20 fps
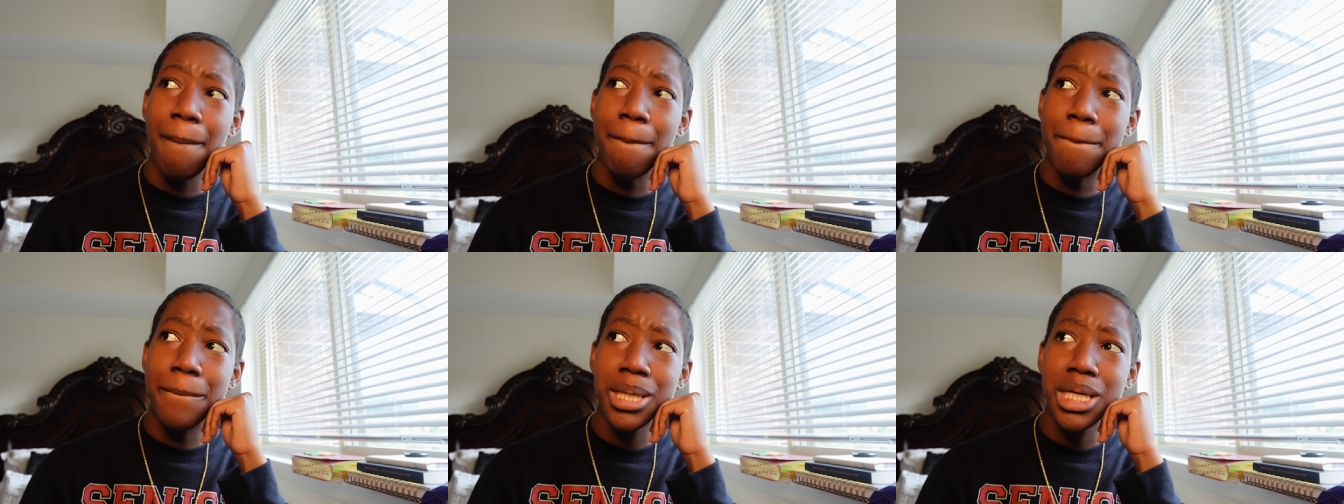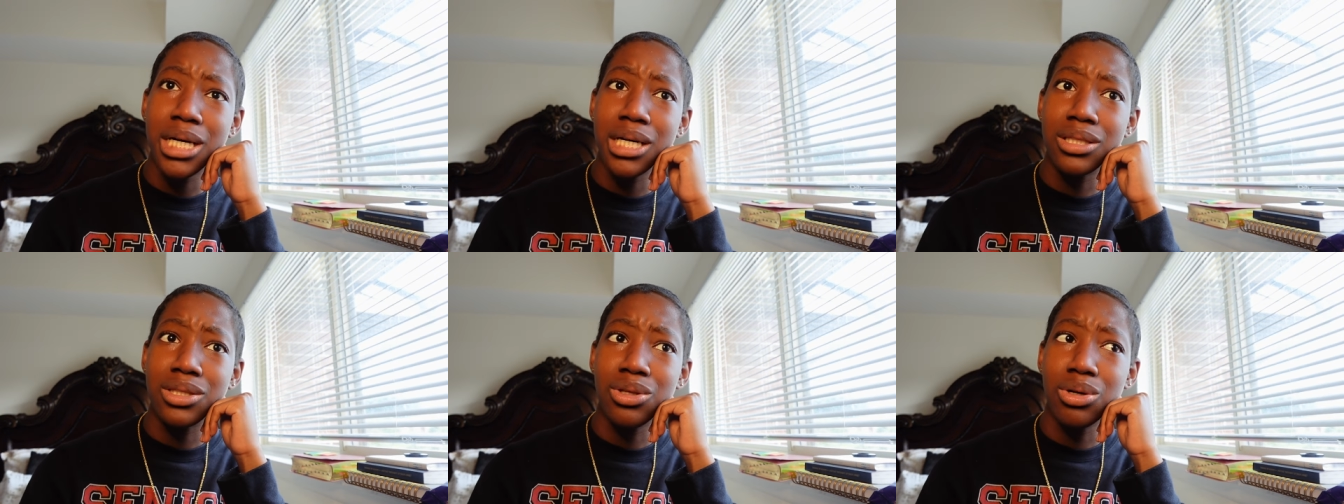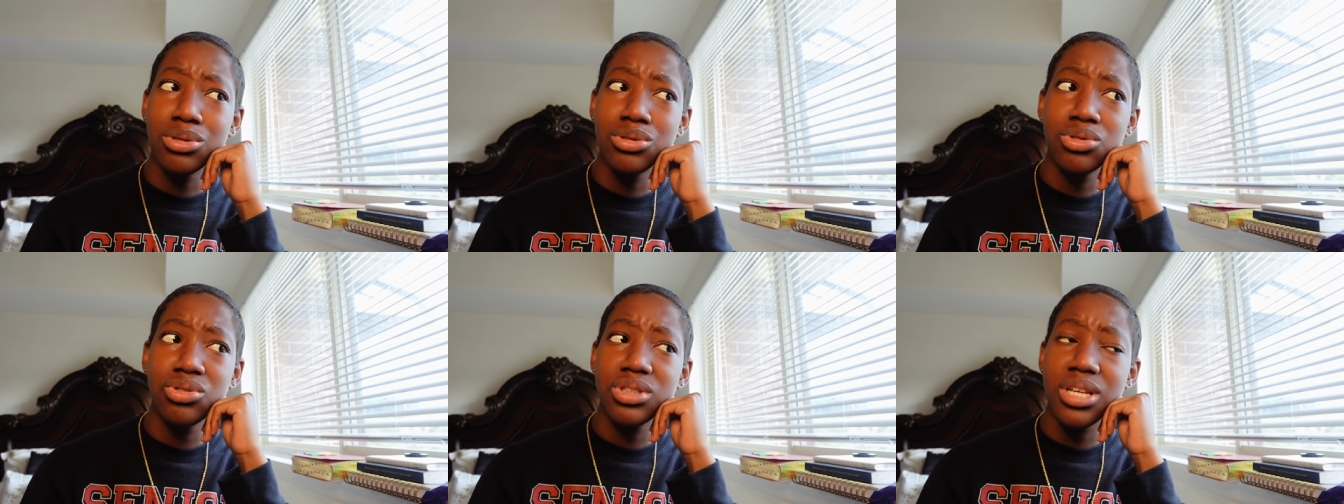but
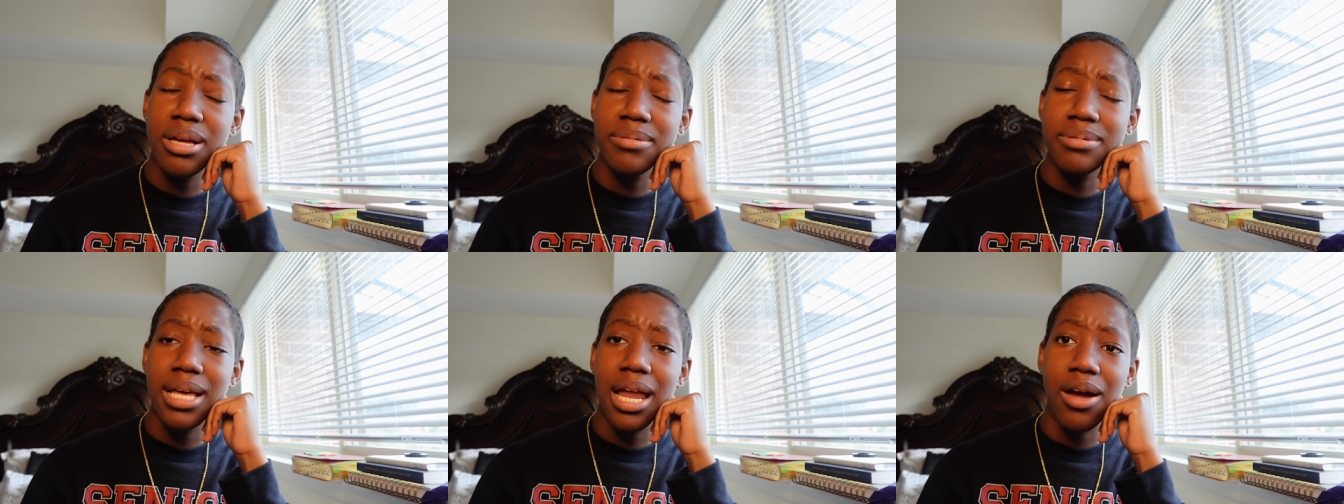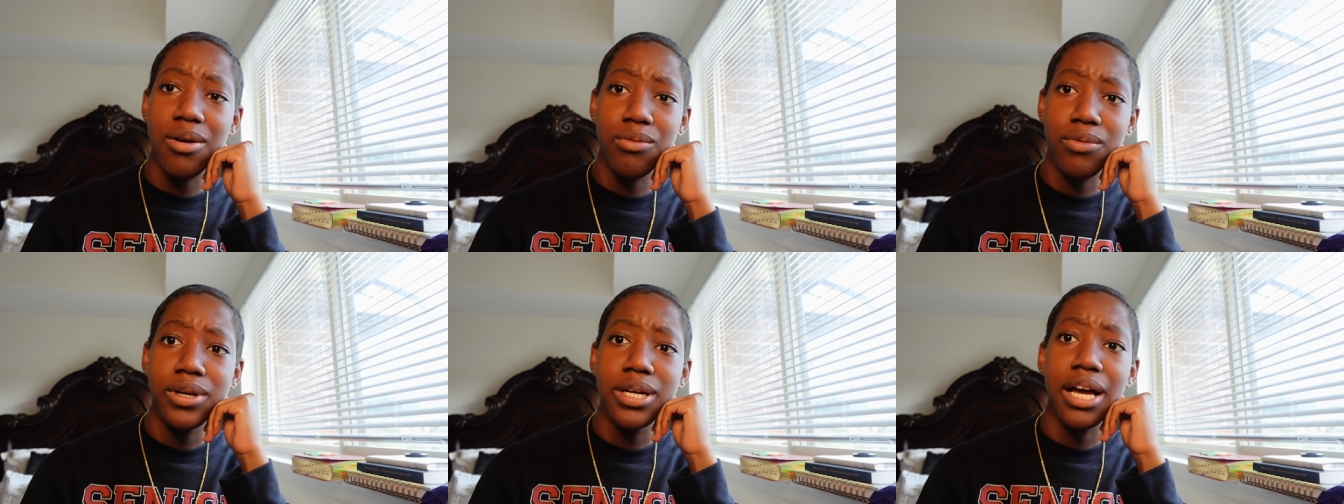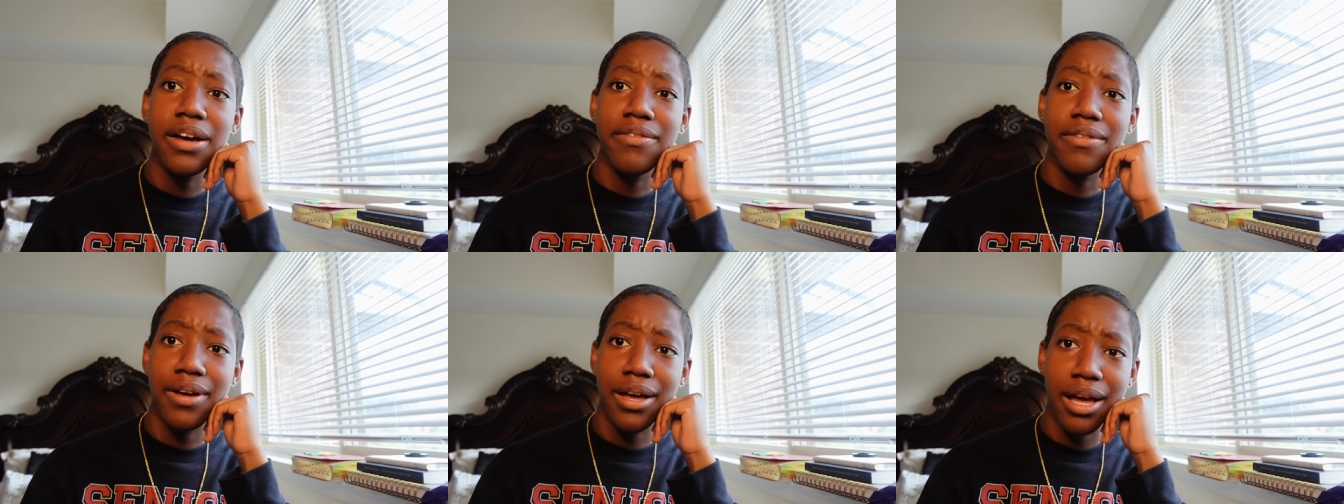those two times that i went
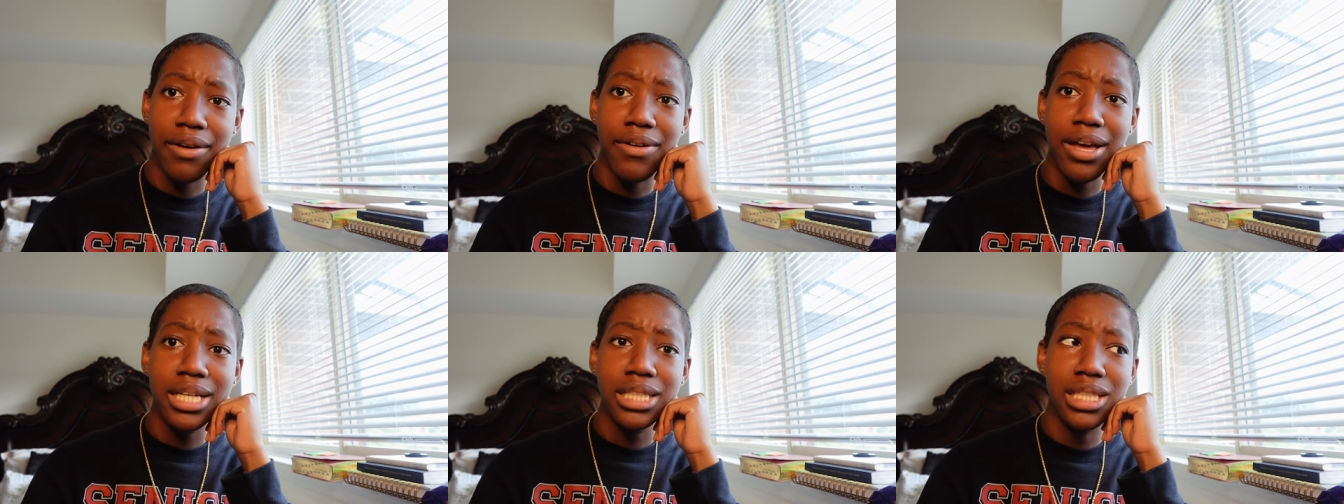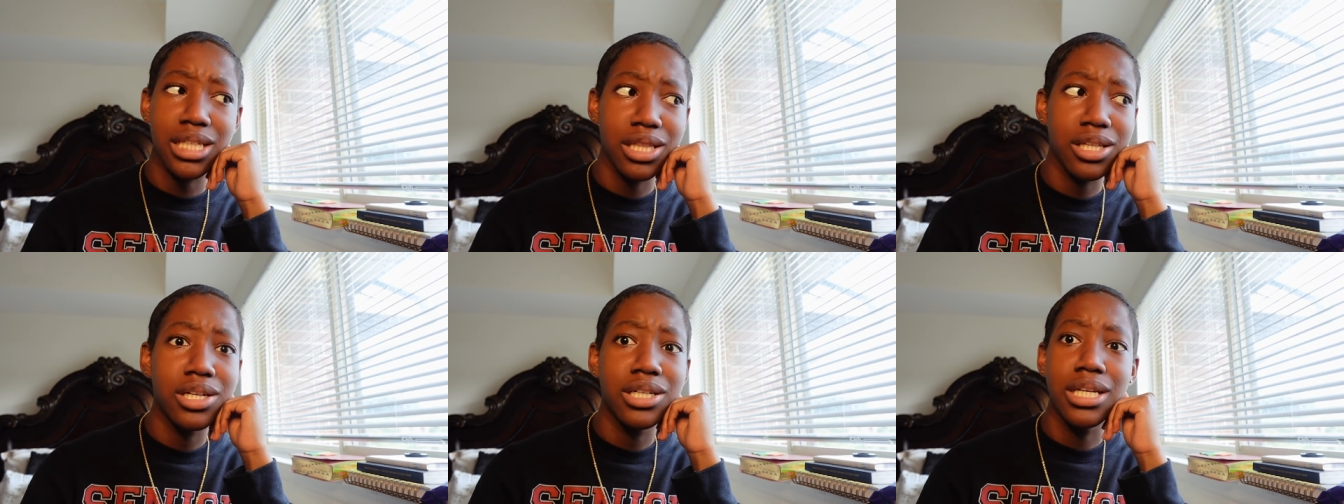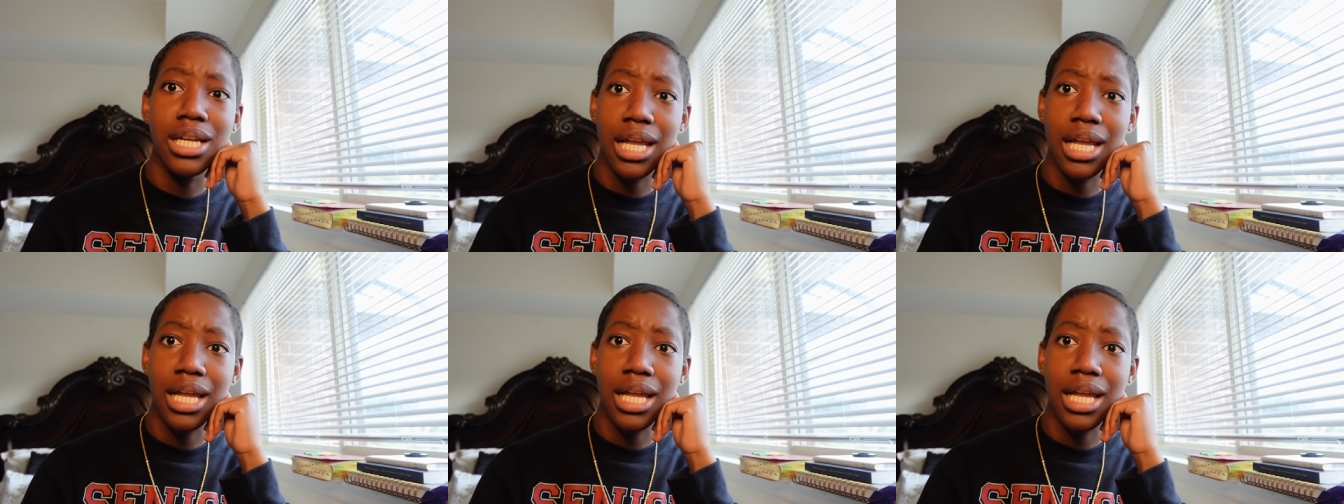i've, I've actually learned a